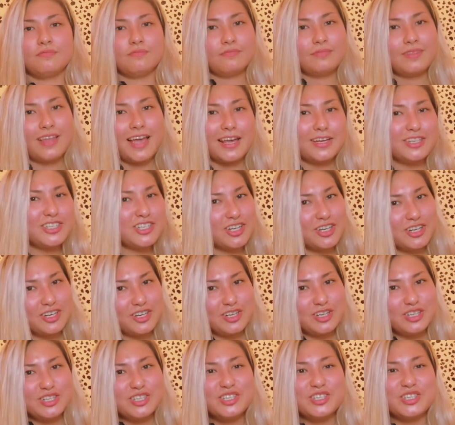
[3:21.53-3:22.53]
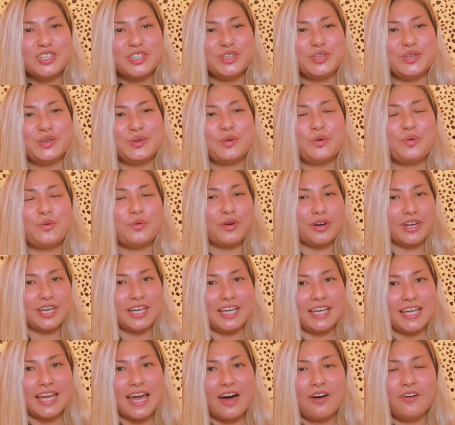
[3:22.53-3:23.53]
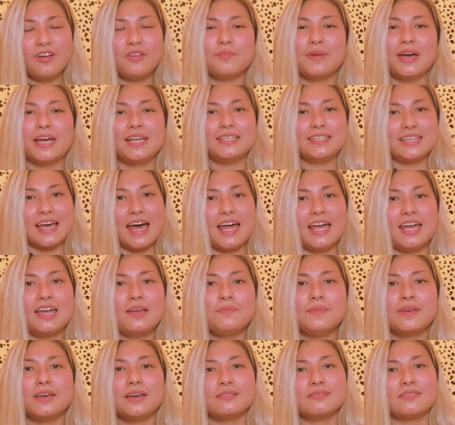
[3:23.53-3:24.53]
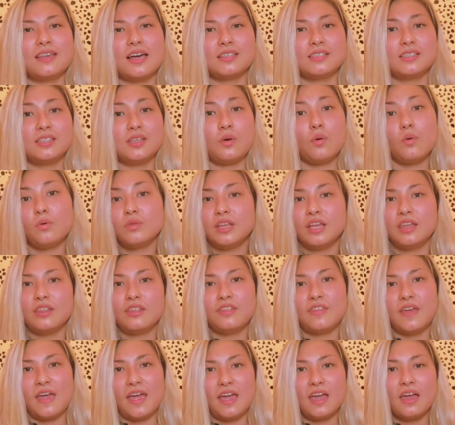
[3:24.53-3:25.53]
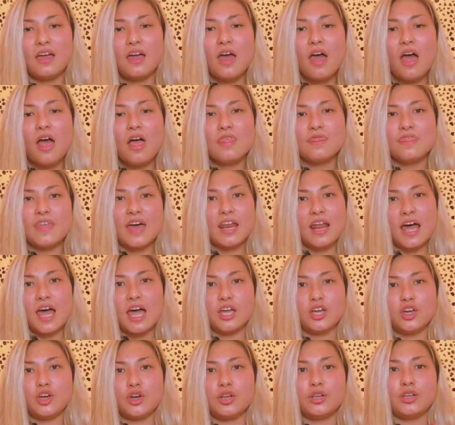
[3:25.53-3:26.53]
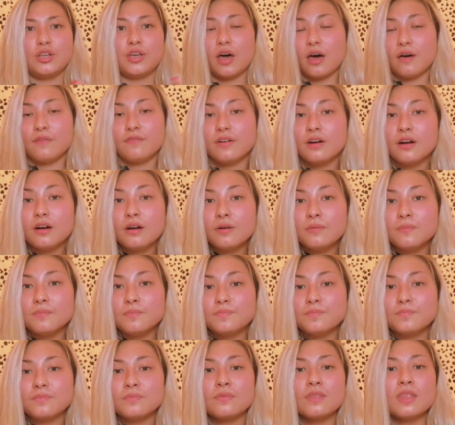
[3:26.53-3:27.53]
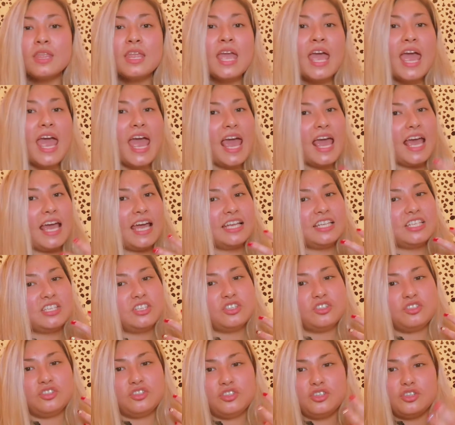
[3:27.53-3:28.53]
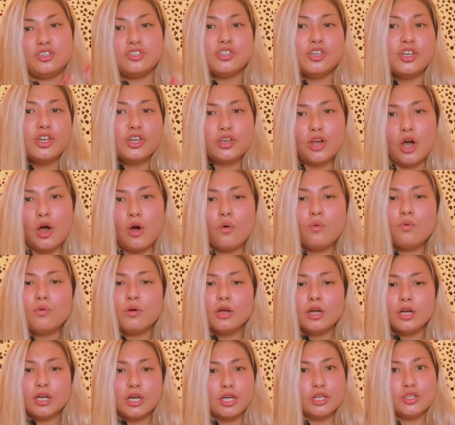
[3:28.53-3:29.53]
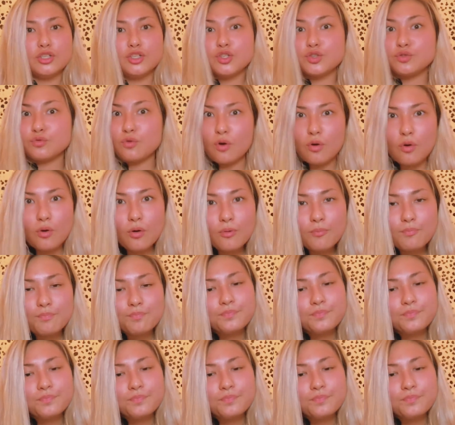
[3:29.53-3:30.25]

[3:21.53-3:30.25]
I turned to working out in my diet because that's the only thing that I could cover and, control.